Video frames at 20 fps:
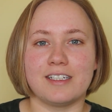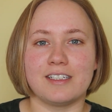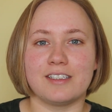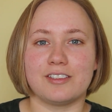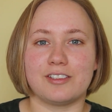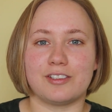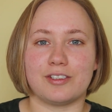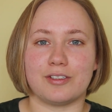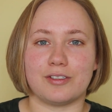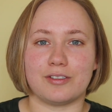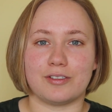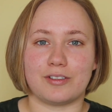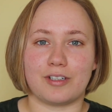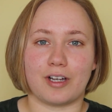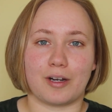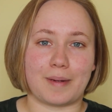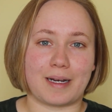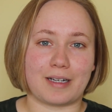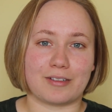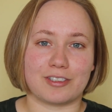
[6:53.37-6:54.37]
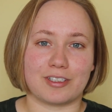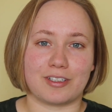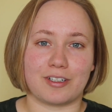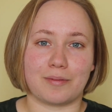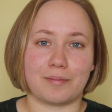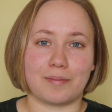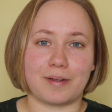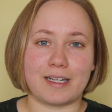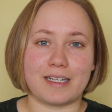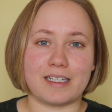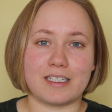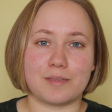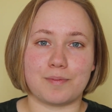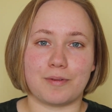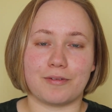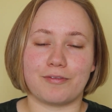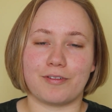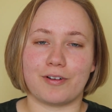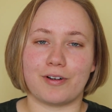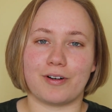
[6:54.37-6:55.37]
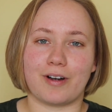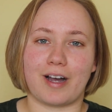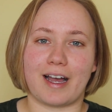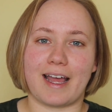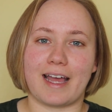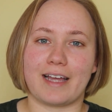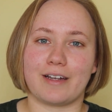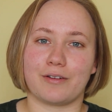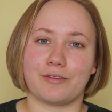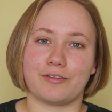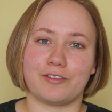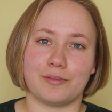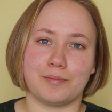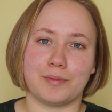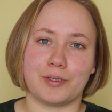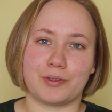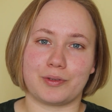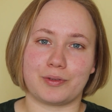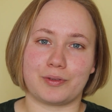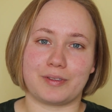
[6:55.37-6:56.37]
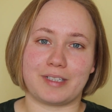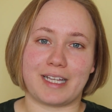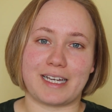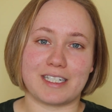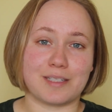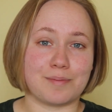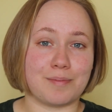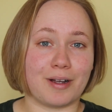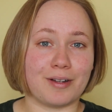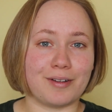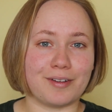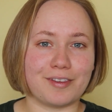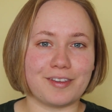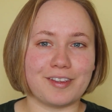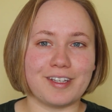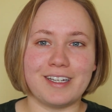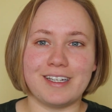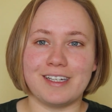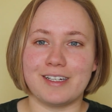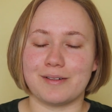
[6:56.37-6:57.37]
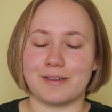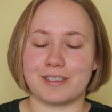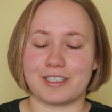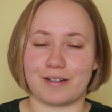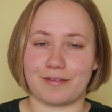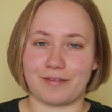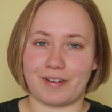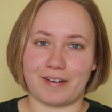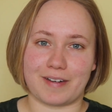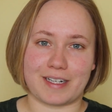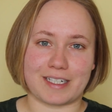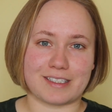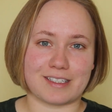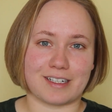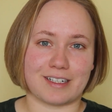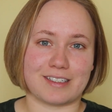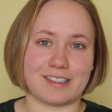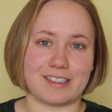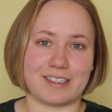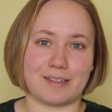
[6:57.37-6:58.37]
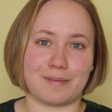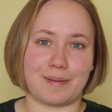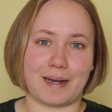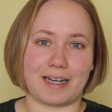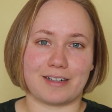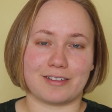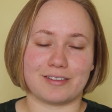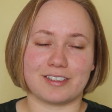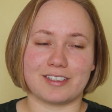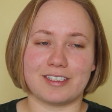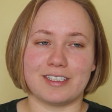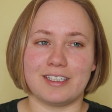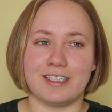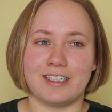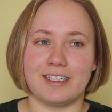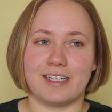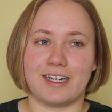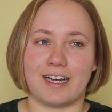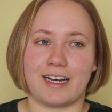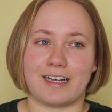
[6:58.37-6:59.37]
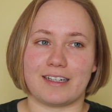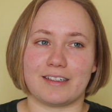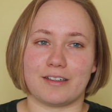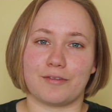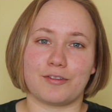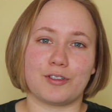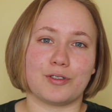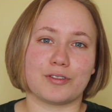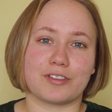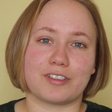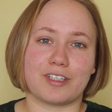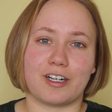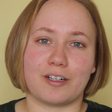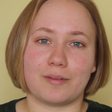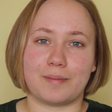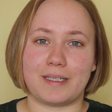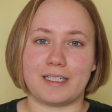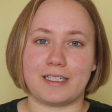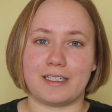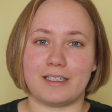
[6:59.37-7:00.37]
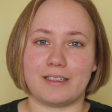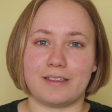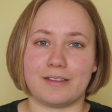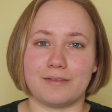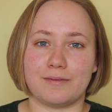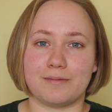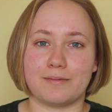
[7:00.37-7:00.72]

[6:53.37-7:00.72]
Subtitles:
to go out and complete before I head off to Mull next month, which I'm very excited about, and of course I'll be